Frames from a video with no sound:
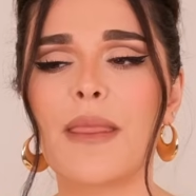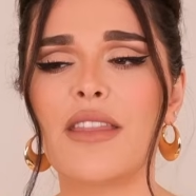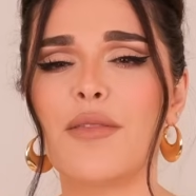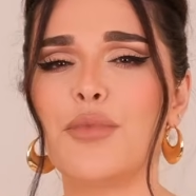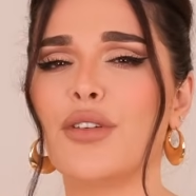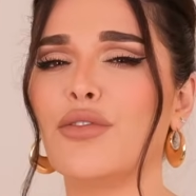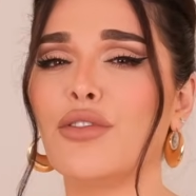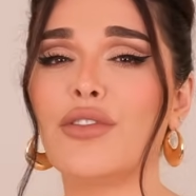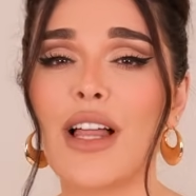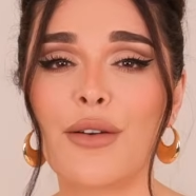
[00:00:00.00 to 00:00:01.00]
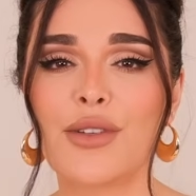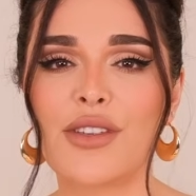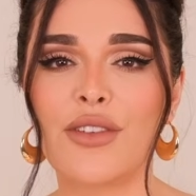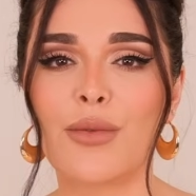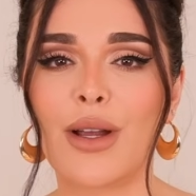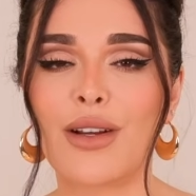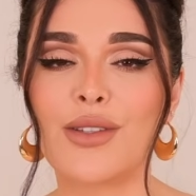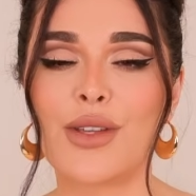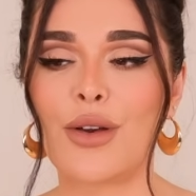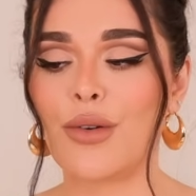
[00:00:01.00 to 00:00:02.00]
and they have beautiful flowers everywhere.
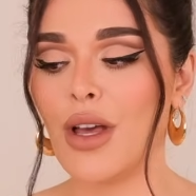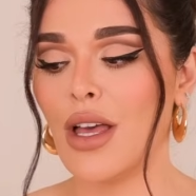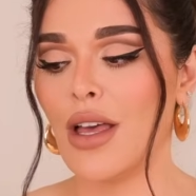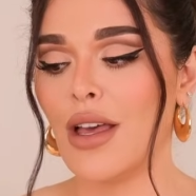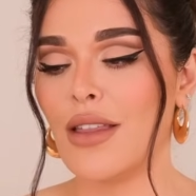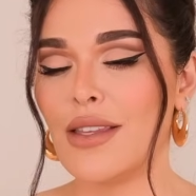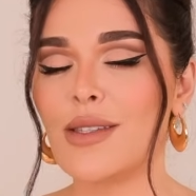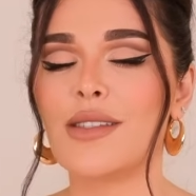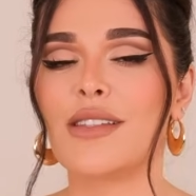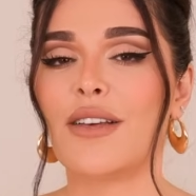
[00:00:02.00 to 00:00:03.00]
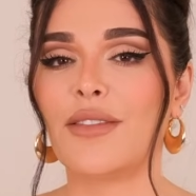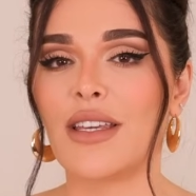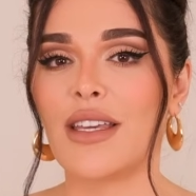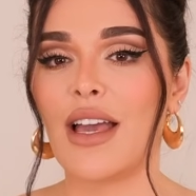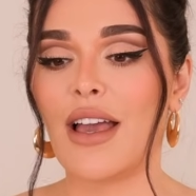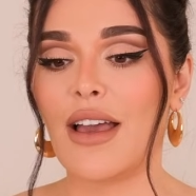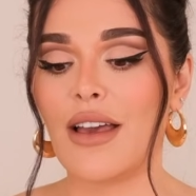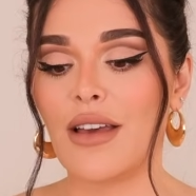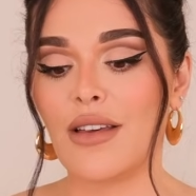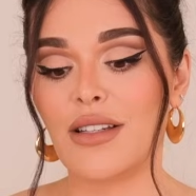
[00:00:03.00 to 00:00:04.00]
So this is definitely,
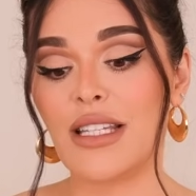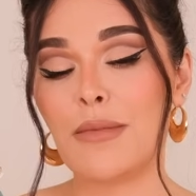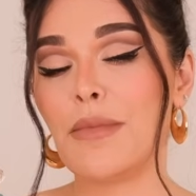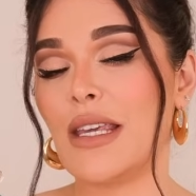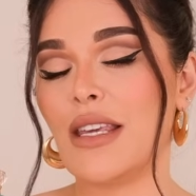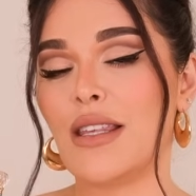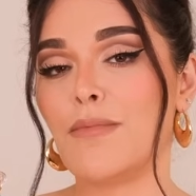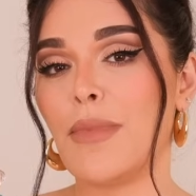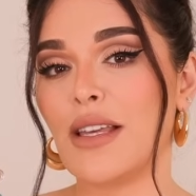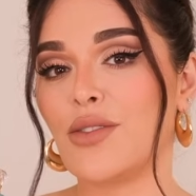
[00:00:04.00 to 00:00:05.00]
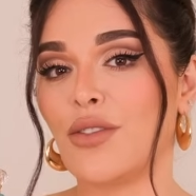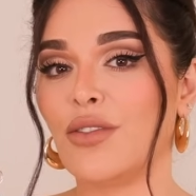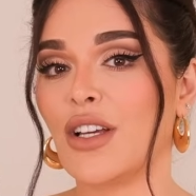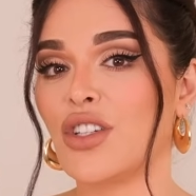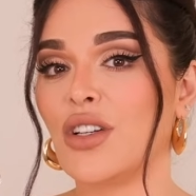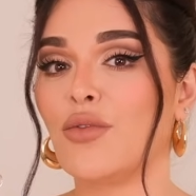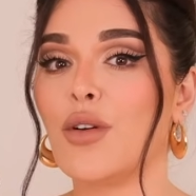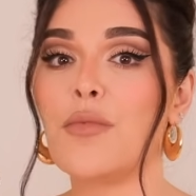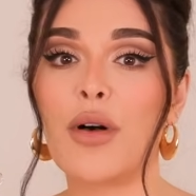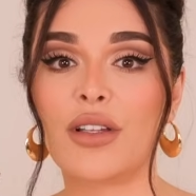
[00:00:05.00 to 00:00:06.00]
to me, the best reflection of
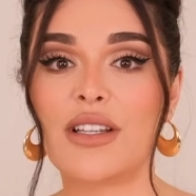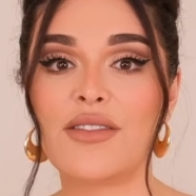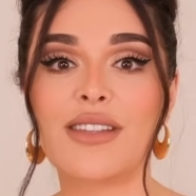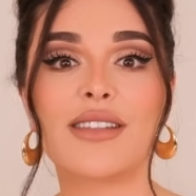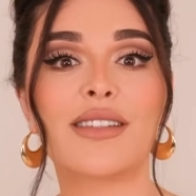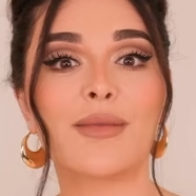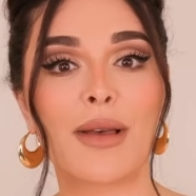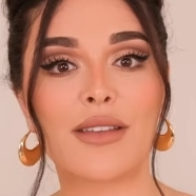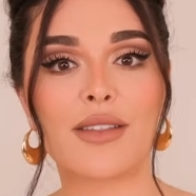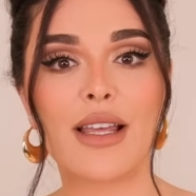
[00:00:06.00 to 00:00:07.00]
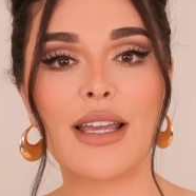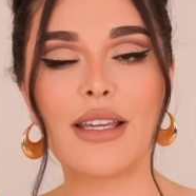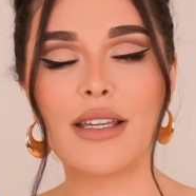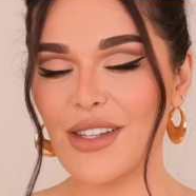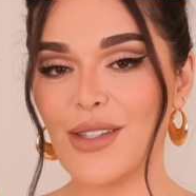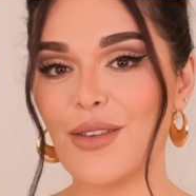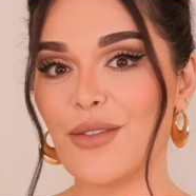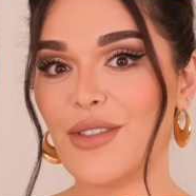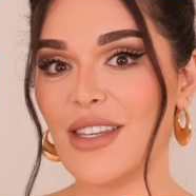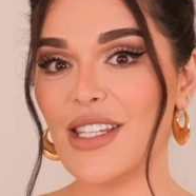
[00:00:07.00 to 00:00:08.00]
what Maldives smells like. So
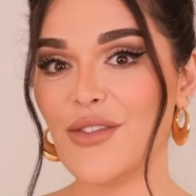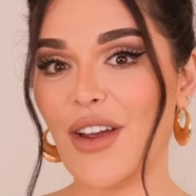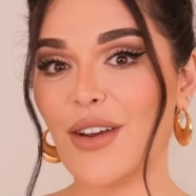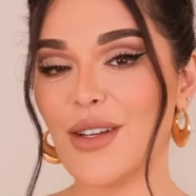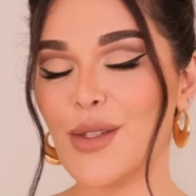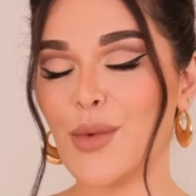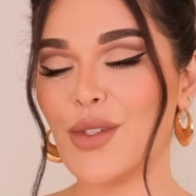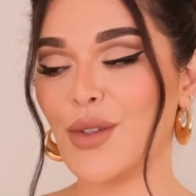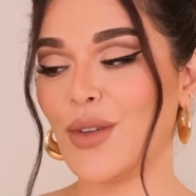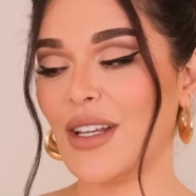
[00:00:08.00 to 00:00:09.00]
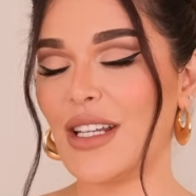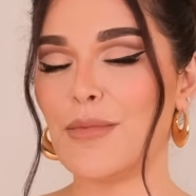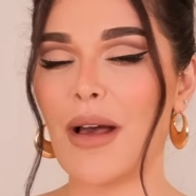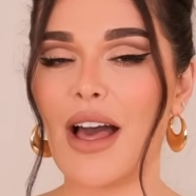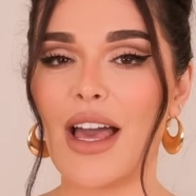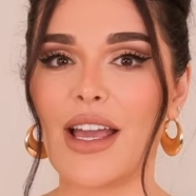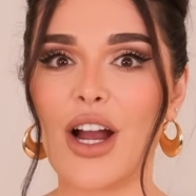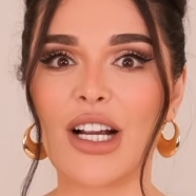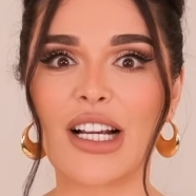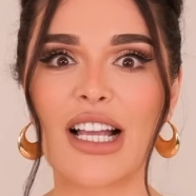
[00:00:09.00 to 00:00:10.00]
this fragrance was created by
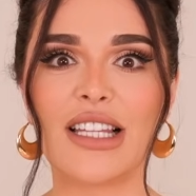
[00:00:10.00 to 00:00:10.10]
our